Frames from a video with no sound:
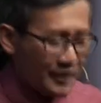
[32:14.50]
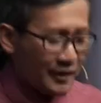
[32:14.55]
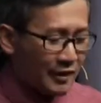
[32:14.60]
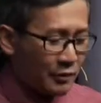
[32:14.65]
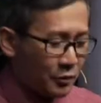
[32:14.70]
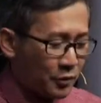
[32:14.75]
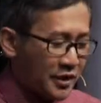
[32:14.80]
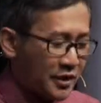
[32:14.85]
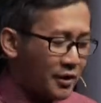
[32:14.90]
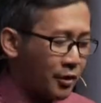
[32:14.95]

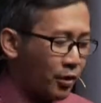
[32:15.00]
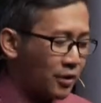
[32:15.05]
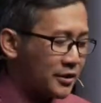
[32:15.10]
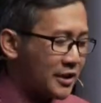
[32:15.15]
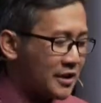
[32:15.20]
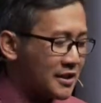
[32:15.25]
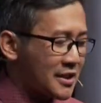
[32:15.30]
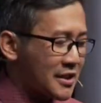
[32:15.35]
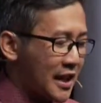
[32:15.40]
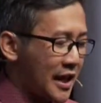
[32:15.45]
With
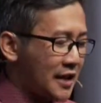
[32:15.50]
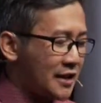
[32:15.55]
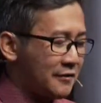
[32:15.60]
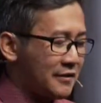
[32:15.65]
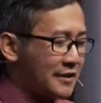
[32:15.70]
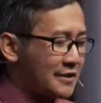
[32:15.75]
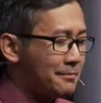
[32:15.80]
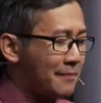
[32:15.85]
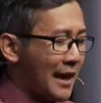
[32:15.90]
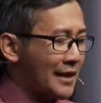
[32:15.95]
golden chain of
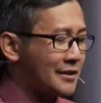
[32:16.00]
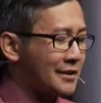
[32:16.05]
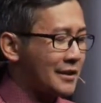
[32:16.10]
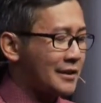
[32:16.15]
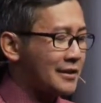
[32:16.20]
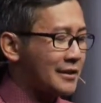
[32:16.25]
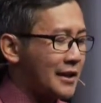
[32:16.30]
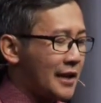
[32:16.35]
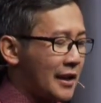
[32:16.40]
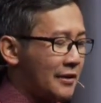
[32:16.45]
His
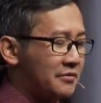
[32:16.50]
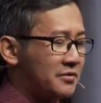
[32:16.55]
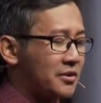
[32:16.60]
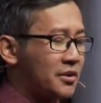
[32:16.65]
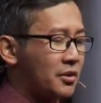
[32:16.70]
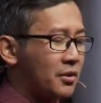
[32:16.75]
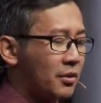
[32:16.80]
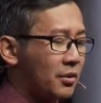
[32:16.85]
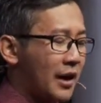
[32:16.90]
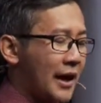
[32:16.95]
matchless love,
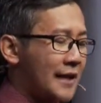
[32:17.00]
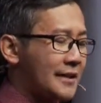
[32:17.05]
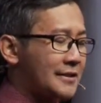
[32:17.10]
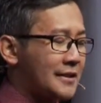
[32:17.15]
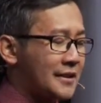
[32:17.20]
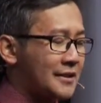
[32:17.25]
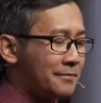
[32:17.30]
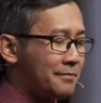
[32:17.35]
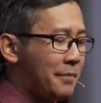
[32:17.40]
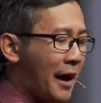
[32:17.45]
Christ
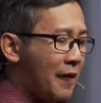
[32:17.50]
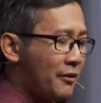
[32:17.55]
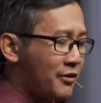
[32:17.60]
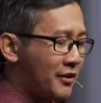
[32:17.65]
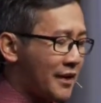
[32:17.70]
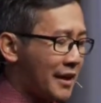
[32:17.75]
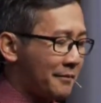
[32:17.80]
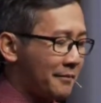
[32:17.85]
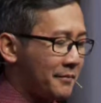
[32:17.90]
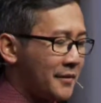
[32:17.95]
has bound
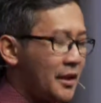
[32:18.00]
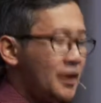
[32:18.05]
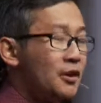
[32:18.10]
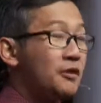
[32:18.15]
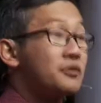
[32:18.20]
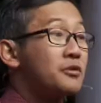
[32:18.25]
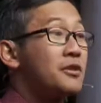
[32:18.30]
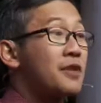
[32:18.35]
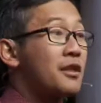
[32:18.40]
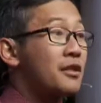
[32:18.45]
them
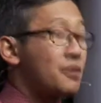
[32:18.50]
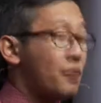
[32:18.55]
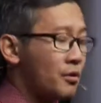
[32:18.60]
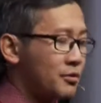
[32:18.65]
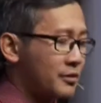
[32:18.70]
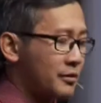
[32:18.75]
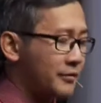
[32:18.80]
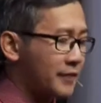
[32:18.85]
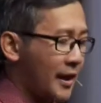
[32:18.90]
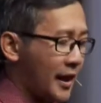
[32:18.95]
to the
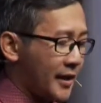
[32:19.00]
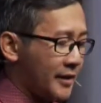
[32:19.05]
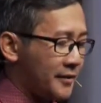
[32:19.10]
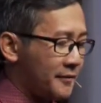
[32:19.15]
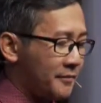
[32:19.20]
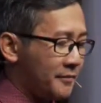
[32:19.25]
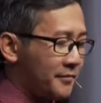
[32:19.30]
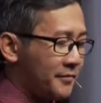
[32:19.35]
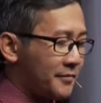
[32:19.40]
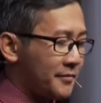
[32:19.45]
throne of God.
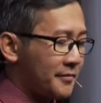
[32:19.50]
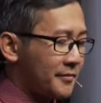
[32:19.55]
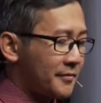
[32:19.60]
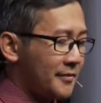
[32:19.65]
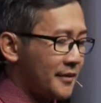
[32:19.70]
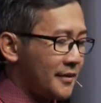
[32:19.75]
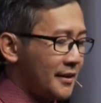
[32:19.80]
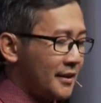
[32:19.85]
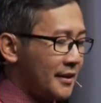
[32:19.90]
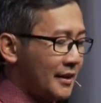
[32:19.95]

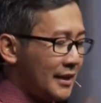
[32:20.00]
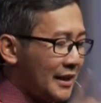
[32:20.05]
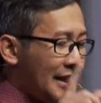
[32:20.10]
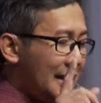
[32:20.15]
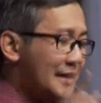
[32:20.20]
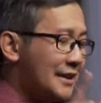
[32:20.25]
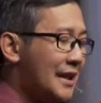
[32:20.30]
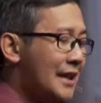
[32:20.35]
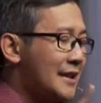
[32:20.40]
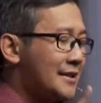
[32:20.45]

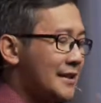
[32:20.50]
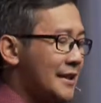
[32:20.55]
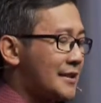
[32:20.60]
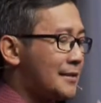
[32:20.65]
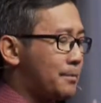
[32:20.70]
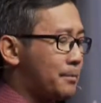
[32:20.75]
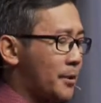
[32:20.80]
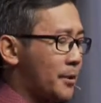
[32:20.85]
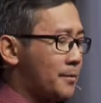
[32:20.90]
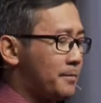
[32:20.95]
It is His
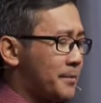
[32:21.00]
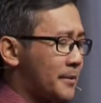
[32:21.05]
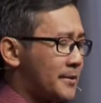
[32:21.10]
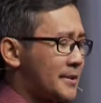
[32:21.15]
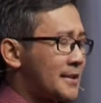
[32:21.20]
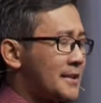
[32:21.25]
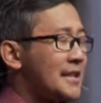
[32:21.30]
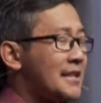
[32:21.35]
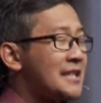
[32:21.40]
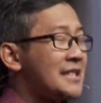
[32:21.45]
purpose
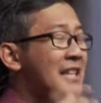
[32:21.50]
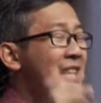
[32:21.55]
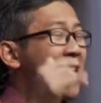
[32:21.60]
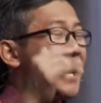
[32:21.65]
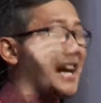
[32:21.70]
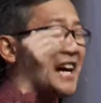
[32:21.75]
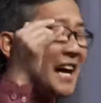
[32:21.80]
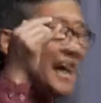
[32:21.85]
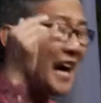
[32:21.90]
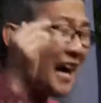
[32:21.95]
that the
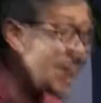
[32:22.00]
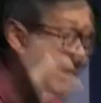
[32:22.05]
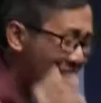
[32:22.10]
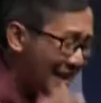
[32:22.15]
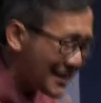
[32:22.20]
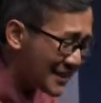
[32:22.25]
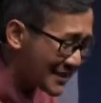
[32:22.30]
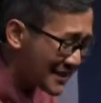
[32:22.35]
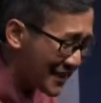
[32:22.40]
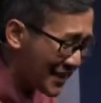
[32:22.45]

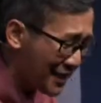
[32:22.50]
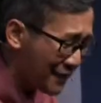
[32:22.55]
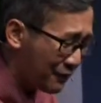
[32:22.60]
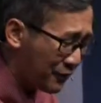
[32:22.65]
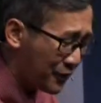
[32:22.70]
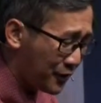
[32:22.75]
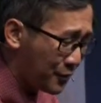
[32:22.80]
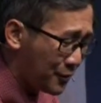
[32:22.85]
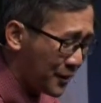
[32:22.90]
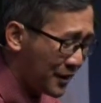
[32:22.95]
highest
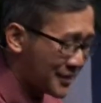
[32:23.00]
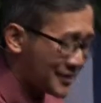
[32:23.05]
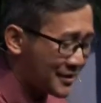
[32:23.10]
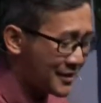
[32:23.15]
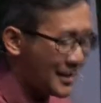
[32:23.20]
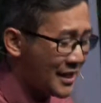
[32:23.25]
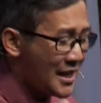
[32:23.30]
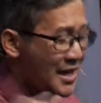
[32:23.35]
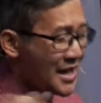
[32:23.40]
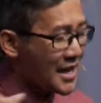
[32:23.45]
influence
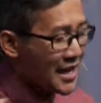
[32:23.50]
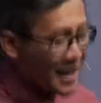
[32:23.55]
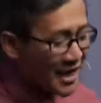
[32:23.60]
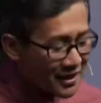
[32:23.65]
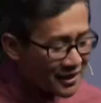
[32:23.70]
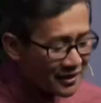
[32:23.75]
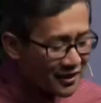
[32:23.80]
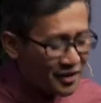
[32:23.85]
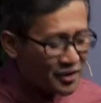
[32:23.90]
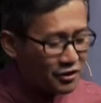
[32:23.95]

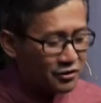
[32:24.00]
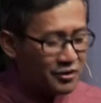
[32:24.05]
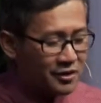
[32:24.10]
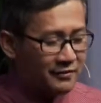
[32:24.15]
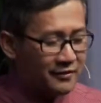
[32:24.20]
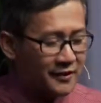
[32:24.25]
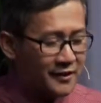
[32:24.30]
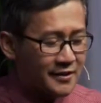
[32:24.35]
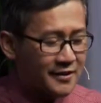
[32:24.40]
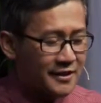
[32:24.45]
in the
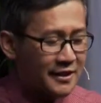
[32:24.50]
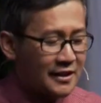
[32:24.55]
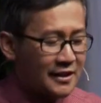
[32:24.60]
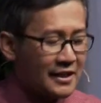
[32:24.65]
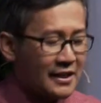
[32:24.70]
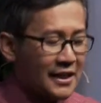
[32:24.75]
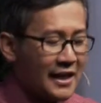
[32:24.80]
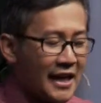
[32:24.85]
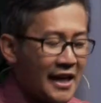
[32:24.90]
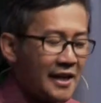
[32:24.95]
universe,
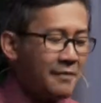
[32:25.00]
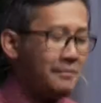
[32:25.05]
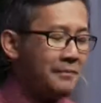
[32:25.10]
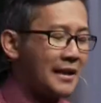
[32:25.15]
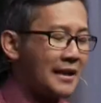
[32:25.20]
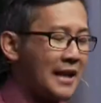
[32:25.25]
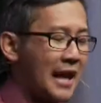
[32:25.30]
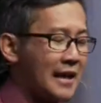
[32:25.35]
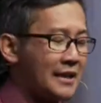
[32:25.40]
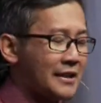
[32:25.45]

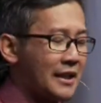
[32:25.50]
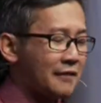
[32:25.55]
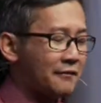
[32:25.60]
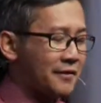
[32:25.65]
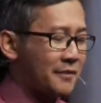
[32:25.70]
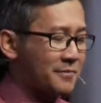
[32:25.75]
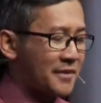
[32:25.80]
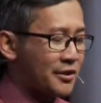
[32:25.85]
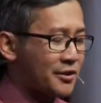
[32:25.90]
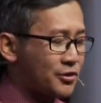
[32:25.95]
emanating
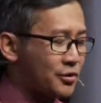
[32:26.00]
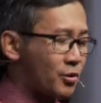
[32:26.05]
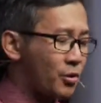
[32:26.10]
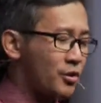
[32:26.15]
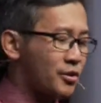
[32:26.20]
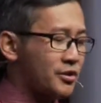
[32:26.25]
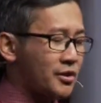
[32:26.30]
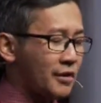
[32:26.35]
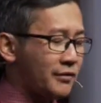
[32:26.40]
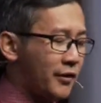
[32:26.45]
from the
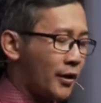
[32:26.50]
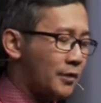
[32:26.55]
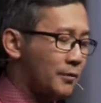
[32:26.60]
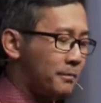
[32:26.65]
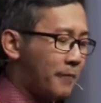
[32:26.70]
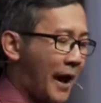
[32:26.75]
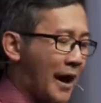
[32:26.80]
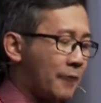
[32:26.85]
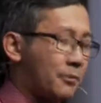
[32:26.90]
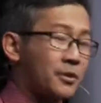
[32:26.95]
source of all
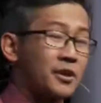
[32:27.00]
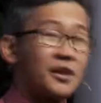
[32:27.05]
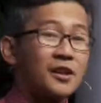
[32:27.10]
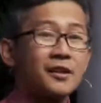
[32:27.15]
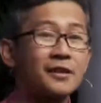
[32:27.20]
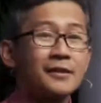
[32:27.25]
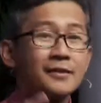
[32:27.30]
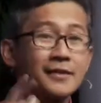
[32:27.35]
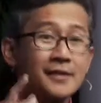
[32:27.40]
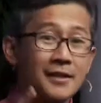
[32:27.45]
power,
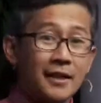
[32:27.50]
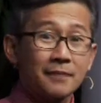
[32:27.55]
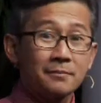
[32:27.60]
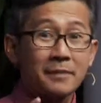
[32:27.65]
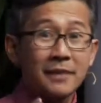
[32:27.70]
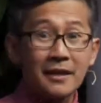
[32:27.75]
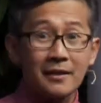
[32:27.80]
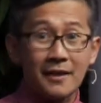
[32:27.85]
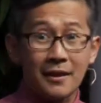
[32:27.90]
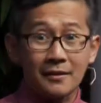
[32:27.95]
shall
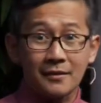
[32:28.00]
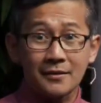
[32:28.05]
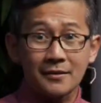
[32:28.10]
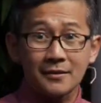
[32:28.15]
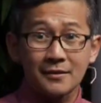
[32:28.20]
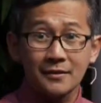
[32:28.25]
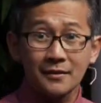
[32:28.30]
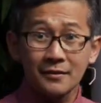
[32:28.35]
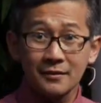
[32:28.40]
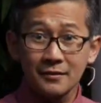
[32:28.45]
be
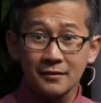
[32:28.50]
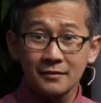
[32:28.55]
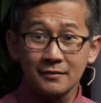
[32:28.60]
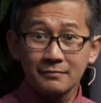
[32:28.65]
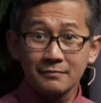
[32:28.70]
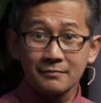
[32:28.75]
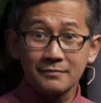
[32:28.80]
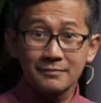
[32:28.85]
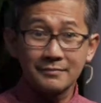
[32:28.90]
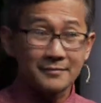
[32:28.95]
theirs.
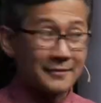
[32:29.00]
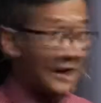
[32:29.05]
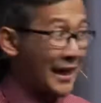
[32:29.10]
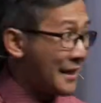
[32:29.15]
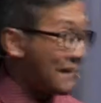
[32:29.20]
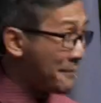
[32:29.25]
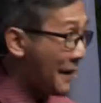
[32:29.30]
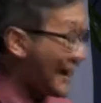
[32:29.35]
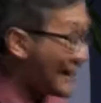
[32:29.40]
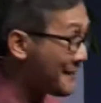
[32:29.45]

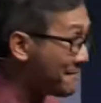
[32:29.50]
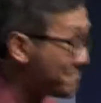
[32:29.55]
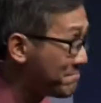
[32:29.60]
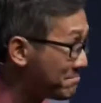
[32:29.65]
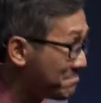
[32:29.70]
Amen.